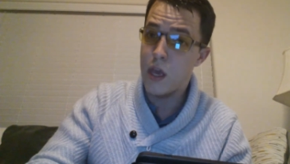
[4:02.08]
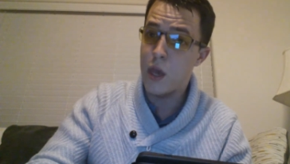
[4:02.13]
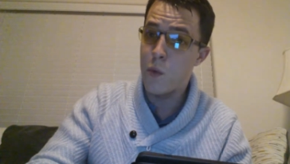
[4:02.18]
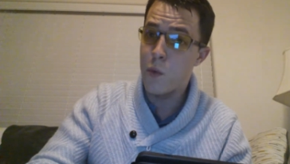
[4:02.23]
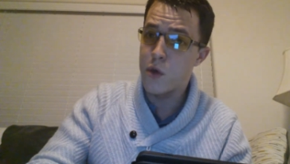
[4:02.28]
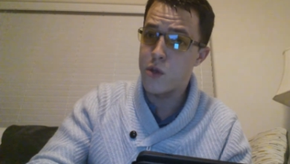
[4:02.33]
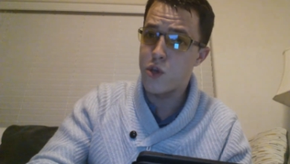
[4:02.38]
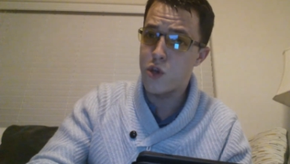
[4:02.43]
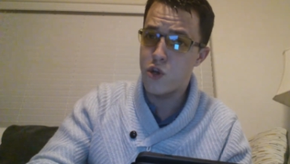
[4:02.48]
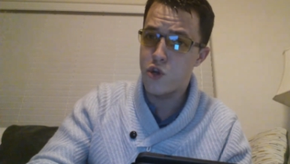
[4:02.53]
he
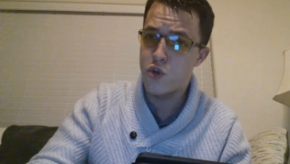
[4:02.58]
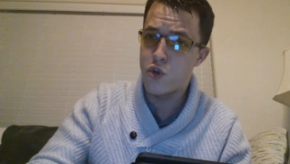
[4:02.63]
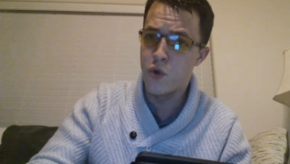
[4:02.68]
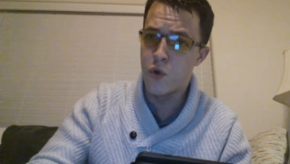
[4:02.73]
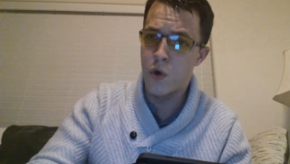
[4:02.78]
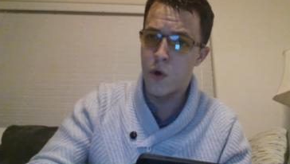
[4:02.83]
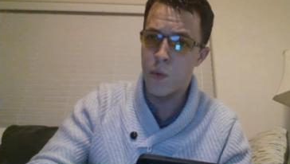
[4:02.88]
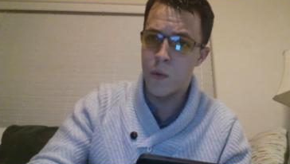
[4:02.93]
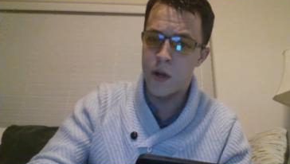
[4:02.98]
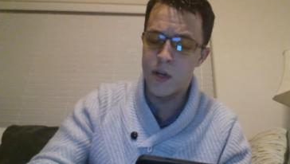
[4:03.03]
wasn't
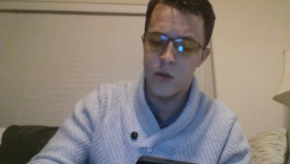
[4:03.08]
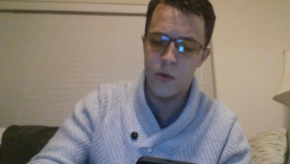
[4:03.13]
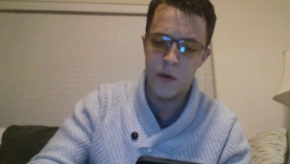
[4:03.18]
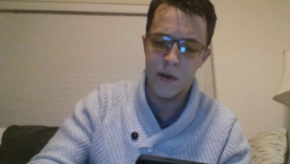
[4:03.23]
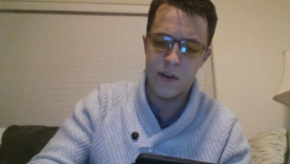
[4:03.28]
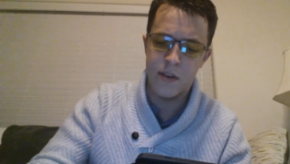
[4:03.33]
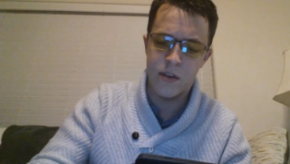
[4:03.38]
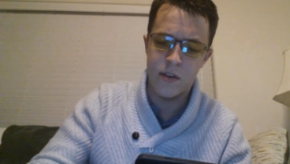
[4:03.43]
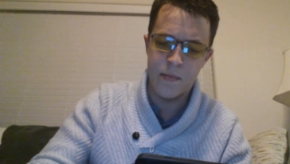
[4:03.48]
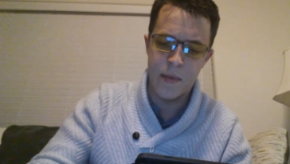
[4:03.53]
sure what to
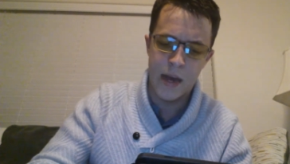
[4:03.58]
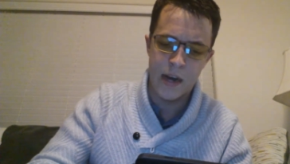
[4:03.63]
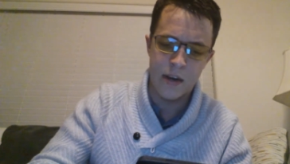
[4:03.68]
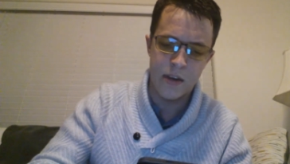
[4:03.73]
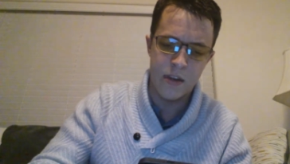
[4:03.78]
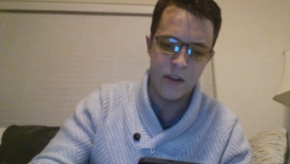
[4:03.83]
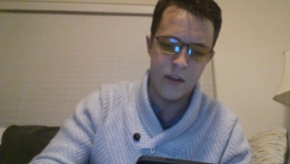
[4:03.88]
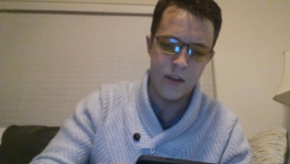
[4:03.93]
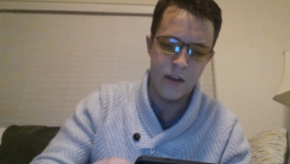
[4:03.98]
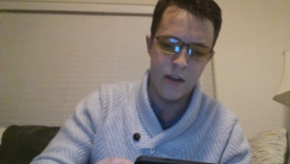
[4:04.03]

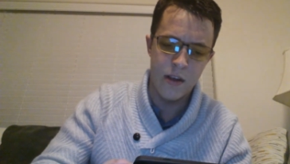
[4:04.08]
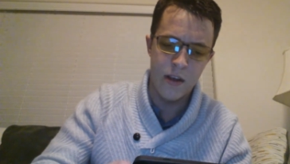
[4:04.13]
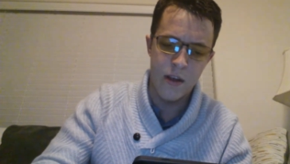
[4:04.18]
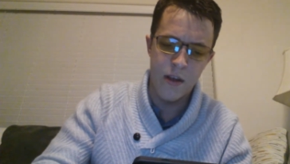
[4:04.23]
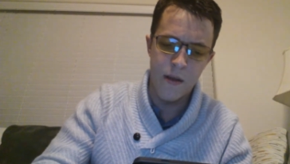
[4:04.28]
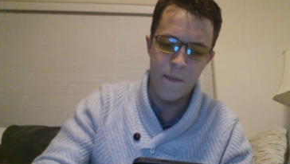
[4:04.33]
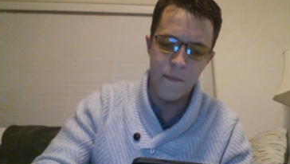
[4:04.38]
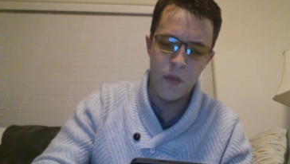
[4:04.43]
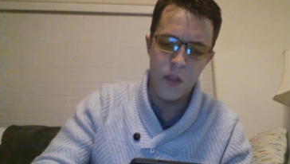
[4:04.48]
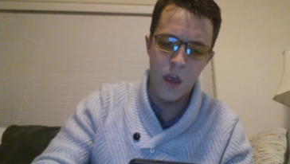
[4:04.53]
expect.
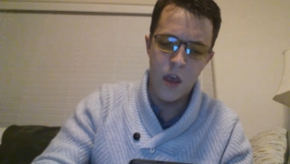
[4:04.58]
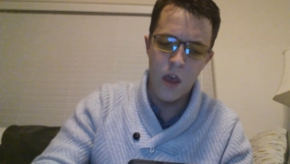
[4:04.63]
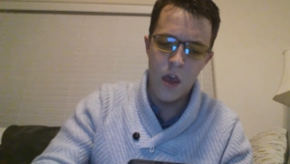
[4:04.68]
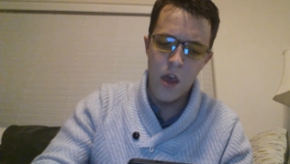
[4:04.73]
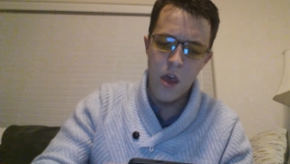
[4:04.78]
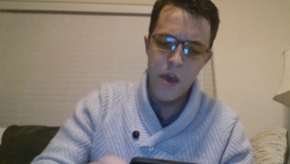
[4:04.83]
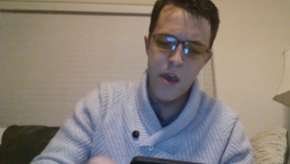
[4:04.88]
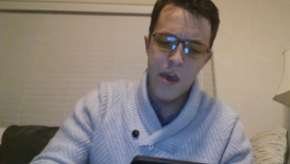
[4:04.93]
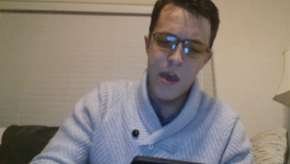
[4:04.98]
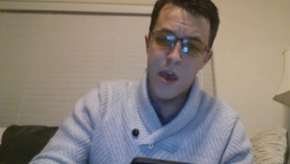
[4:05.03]

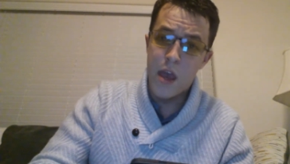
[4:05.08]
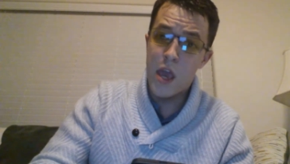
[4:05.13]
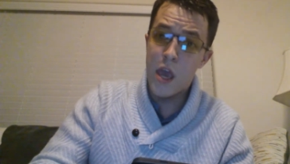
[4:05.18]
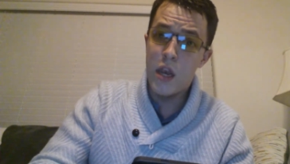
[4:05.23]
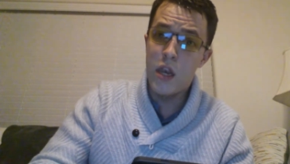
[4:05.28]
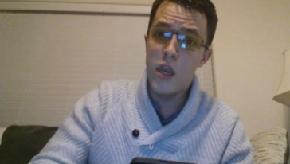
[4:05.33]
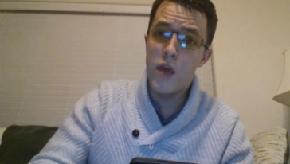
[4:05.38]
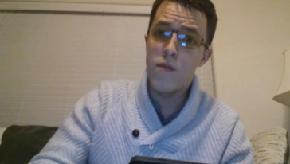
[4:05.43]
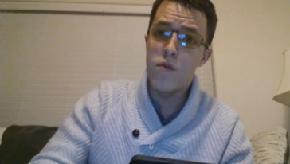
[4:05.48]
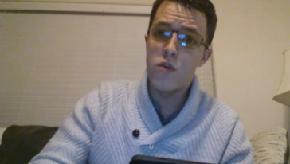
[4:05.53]
He
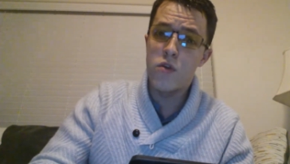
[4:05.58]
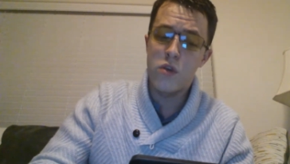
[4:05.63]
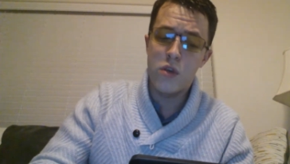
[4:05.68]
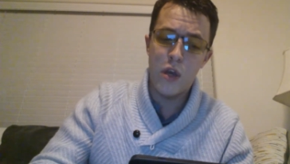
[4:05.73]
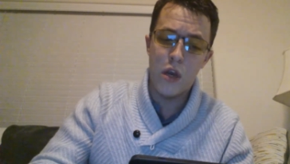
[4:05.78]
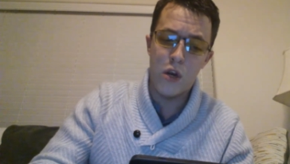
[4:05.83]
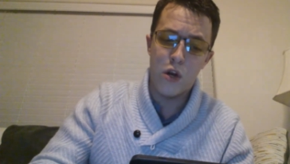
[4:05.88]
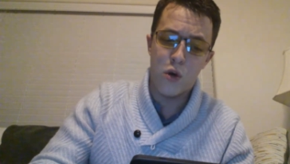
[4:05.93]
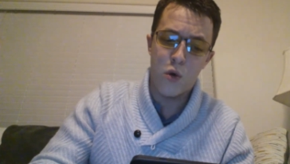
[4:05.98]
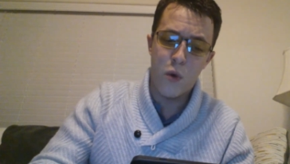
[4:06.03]
had never
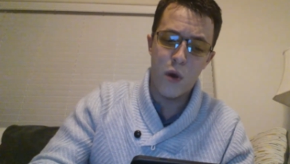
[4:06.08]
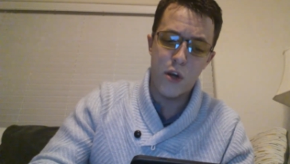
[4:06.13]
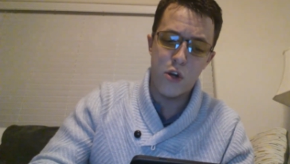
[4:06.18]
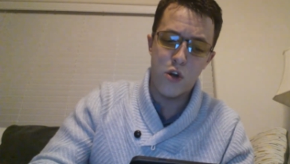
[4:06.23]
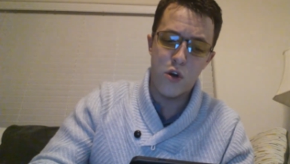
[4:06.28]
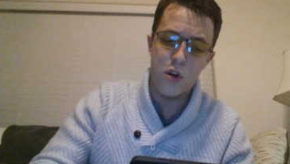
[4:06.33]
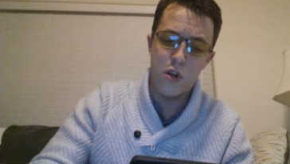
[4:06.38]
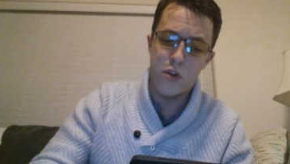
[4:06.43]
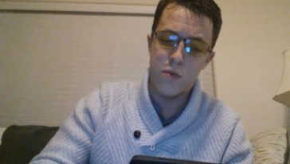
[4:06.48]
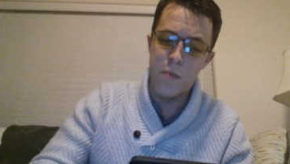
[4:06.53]
seen a
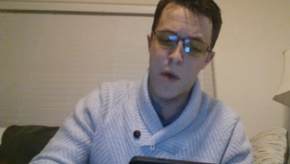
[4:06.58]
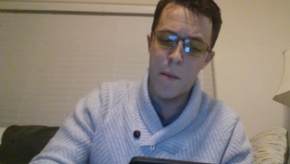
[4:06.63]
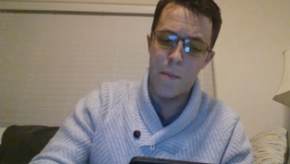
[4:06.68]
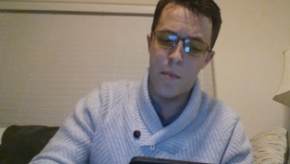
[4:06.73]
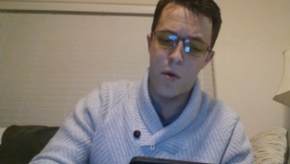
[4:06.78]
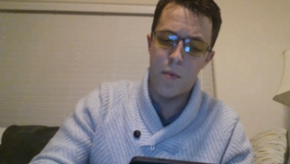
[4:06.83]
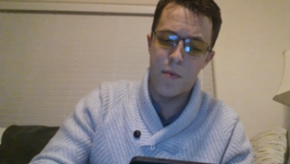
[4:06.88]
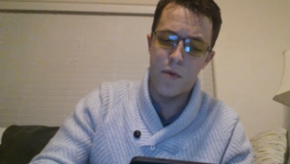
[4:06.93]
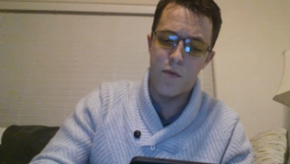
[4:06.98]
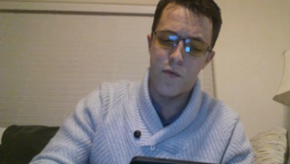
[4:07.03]
creature
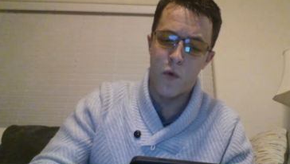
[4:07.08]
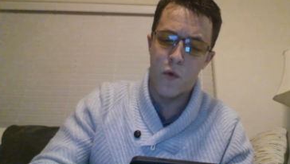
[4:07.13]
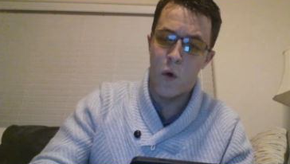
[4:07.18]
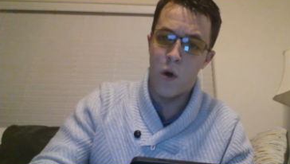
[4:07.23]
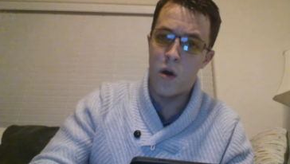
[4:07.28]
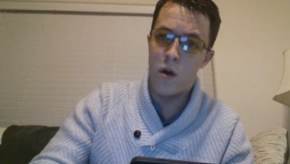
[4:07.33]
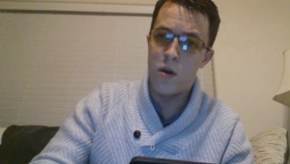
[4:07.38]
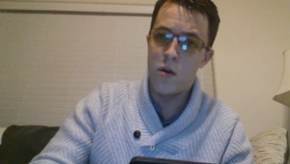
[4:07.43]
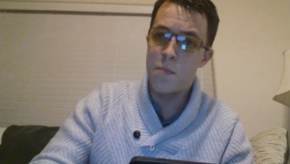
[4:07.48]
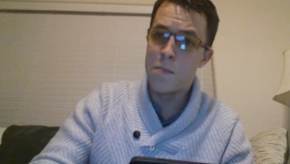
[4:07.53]
dismembered
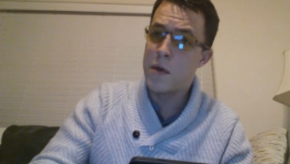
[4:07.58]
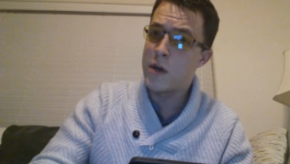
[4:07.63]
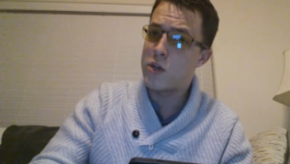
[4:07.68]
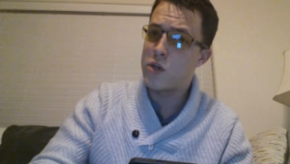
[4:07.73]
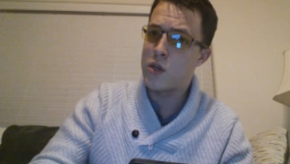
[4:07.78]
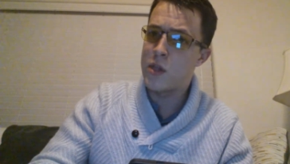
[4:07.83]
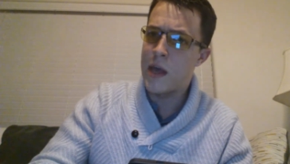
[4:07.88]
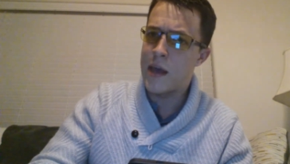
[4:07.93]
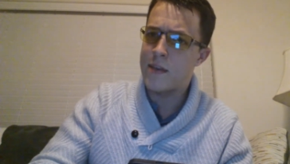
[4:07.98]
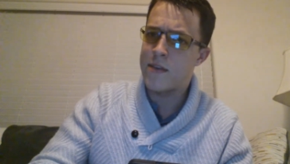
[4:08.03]
before,
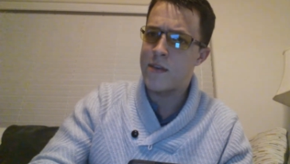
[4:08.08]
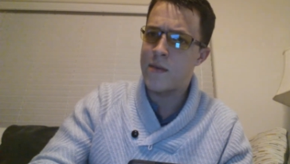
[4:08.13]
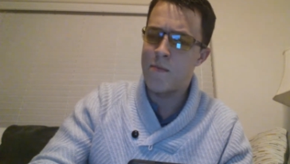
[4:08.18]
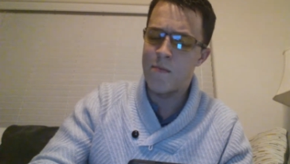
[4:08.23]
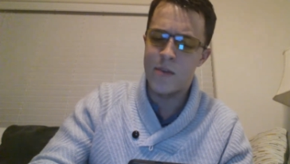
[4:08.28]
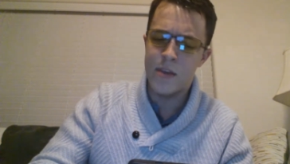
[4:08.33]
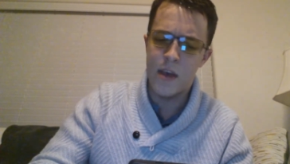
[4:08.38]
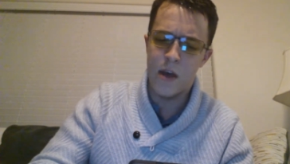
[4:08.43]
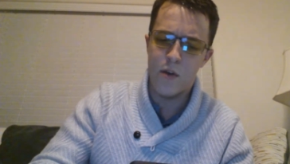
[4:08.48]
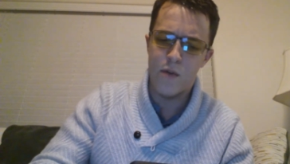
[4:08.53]
much less
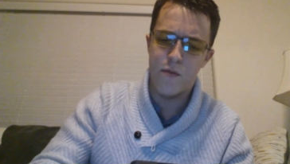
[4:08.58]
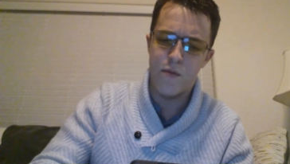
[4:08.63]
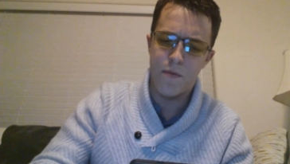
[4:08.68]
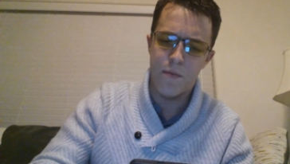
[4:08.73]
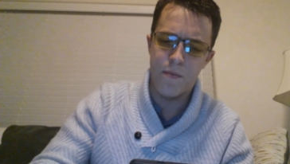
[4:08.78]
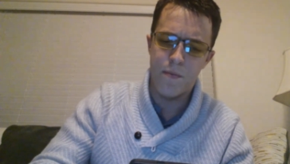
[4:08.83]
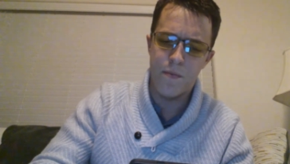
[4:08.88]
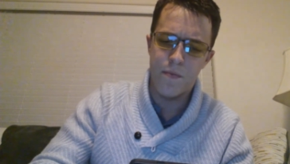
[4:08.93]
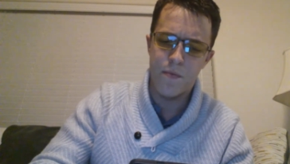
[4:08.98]
himself.